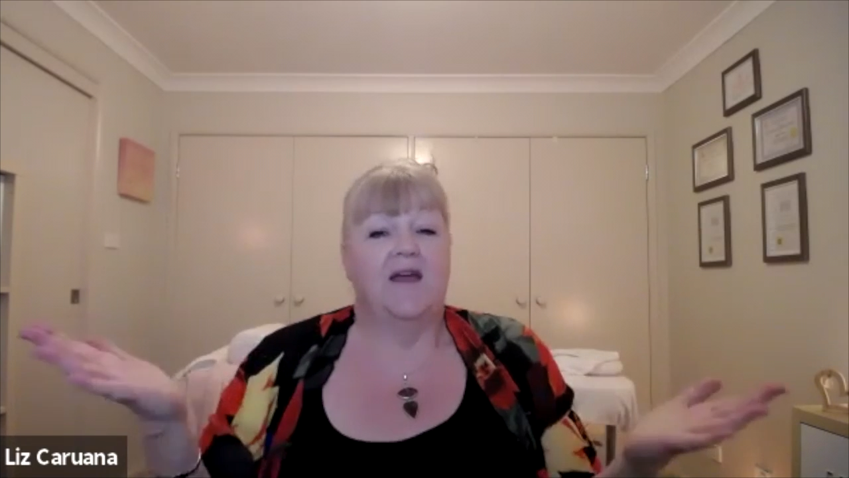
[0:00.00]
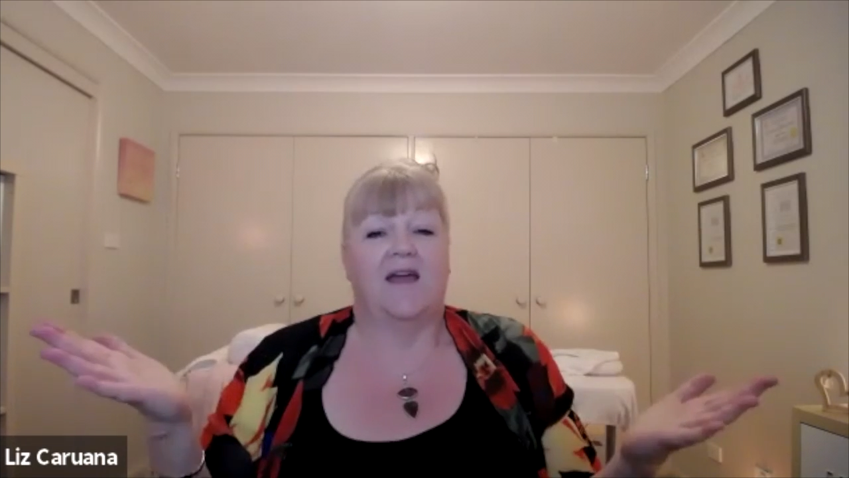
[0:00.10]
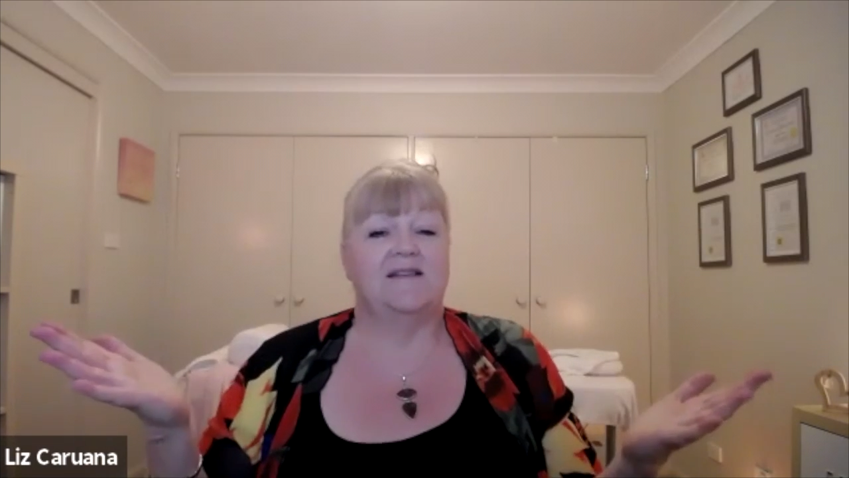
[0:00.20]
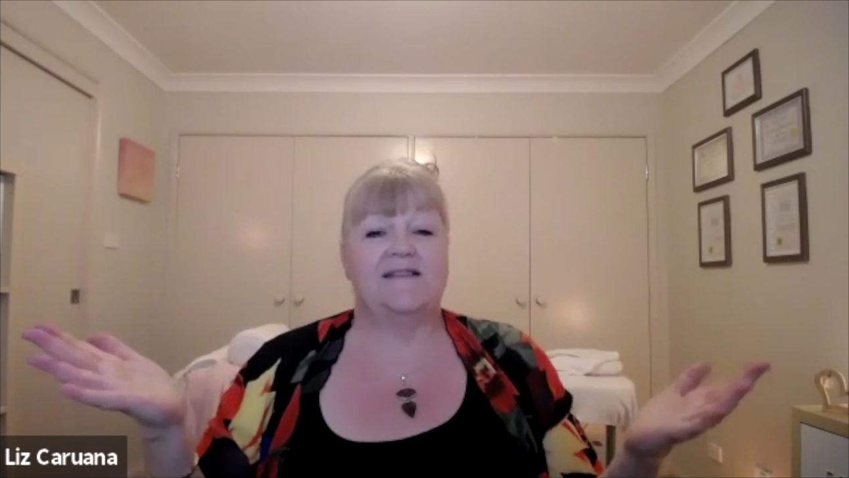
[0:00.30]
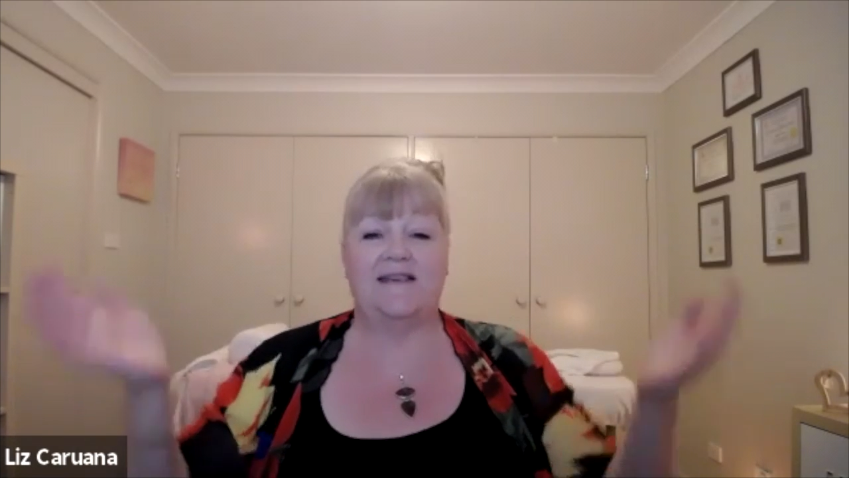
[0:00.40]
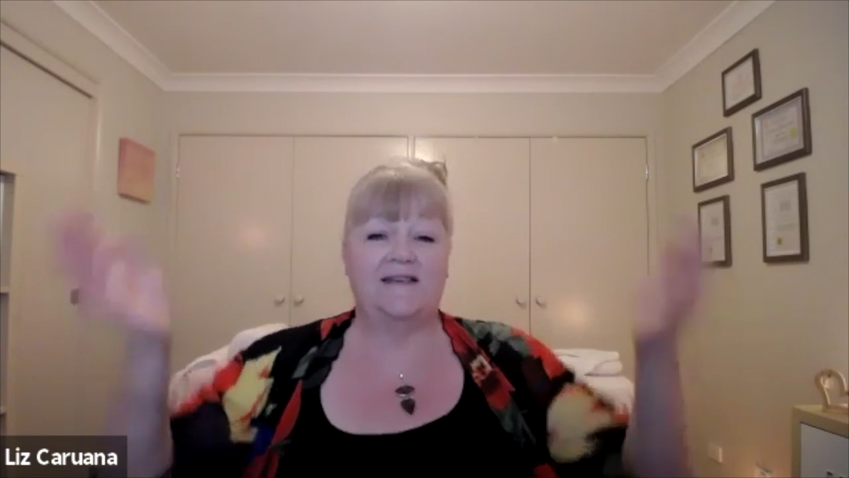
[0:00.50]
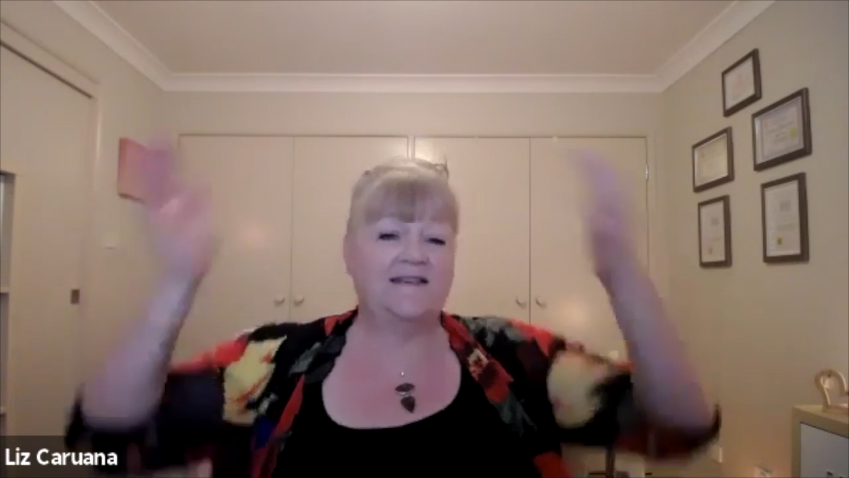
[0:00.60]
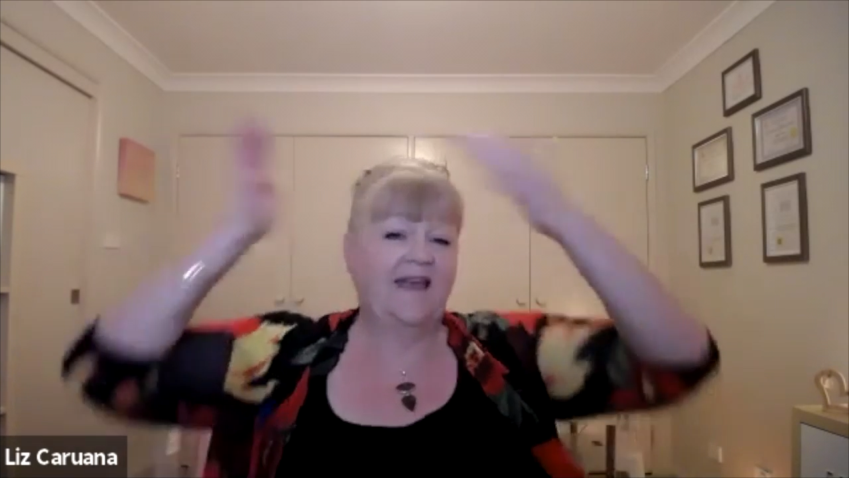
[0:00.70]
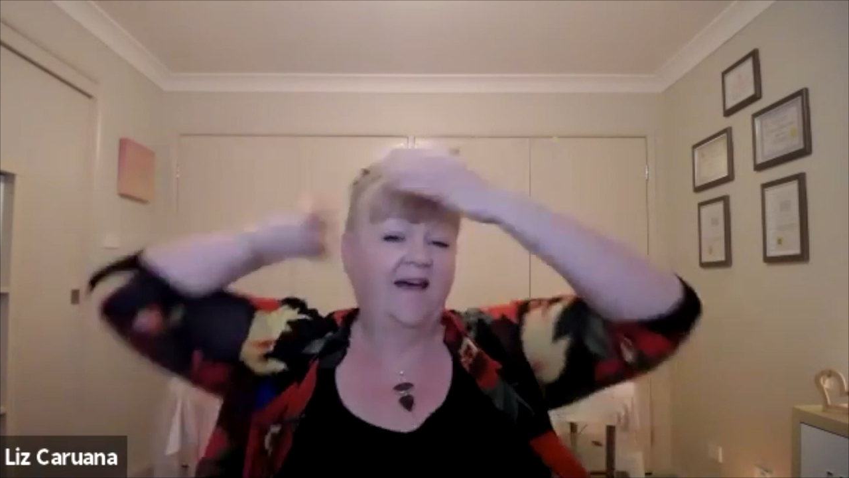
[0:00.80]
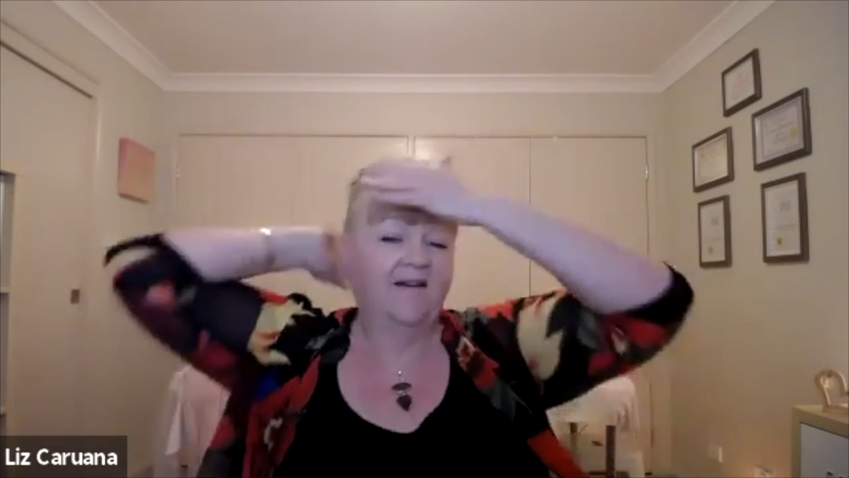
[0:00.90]
and sit
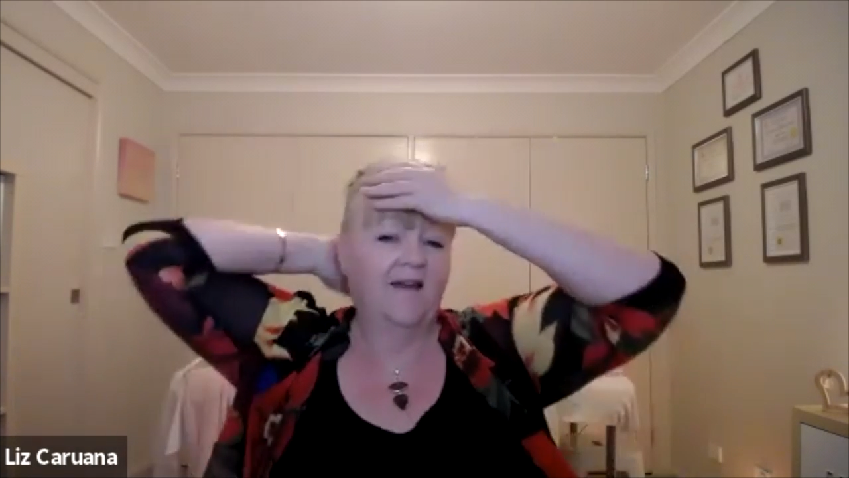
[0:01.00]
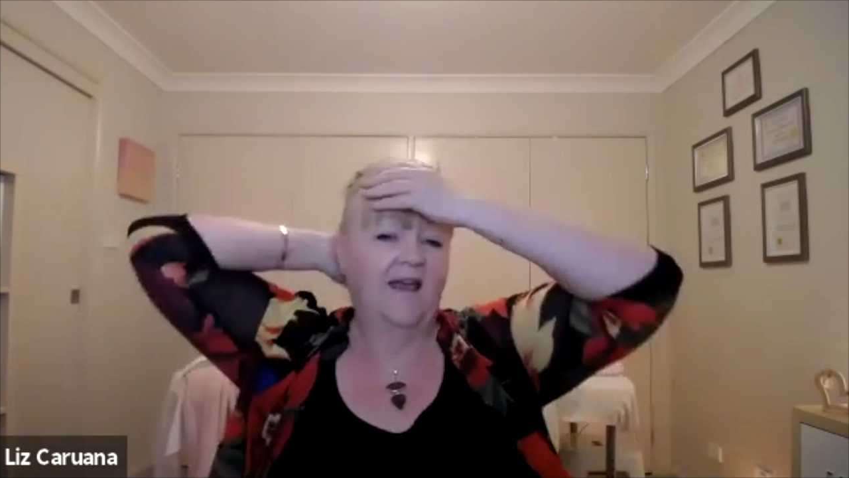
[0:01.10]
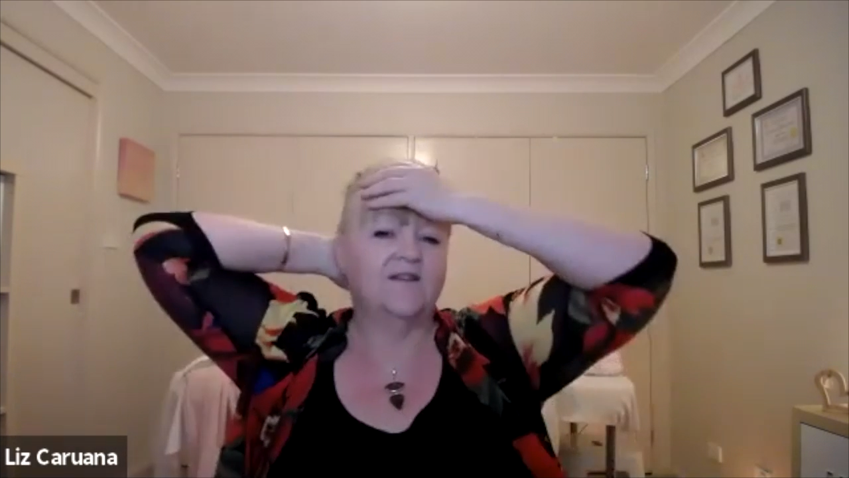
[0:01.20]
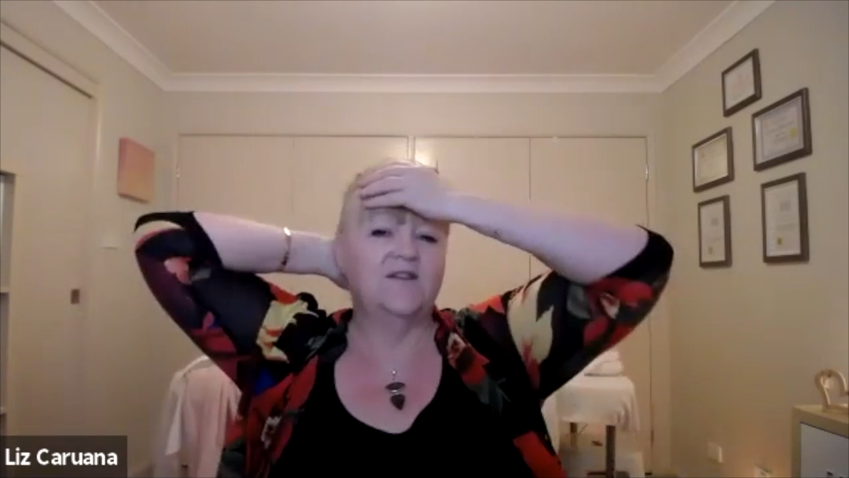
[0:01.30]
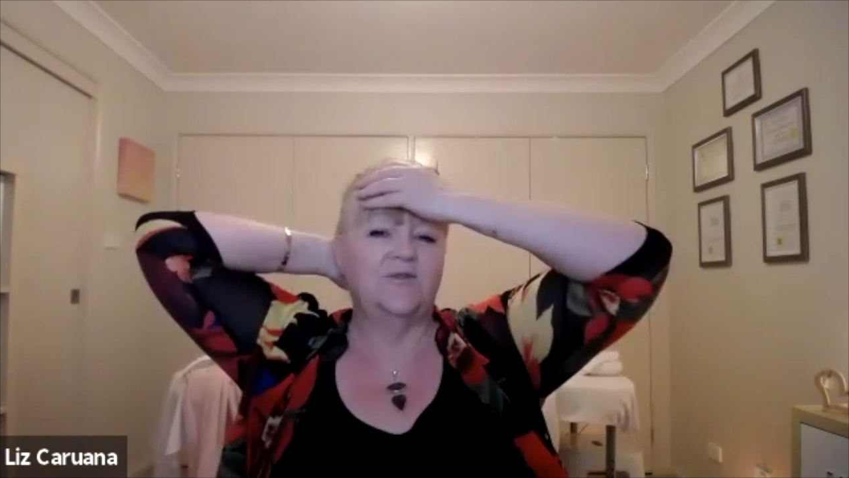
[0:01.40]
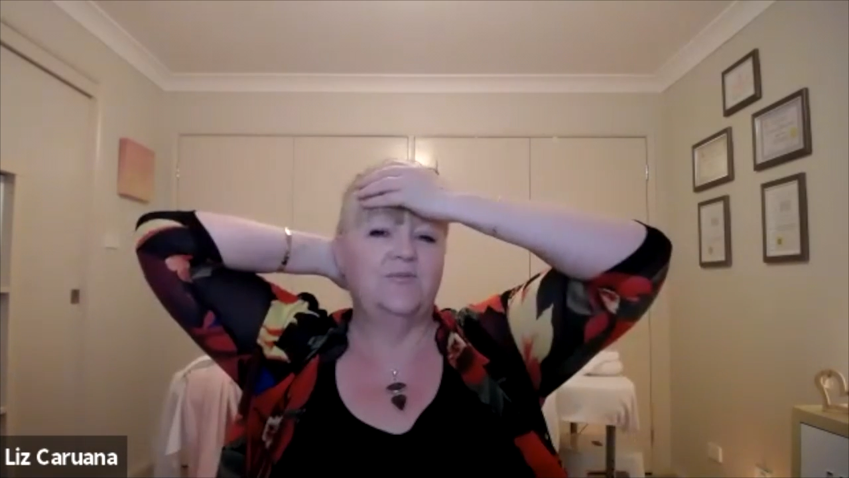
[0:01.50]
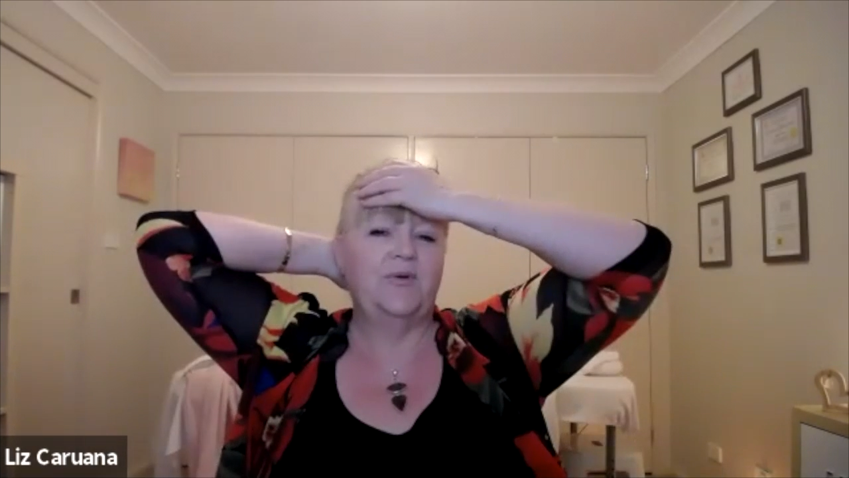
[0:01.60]
down and do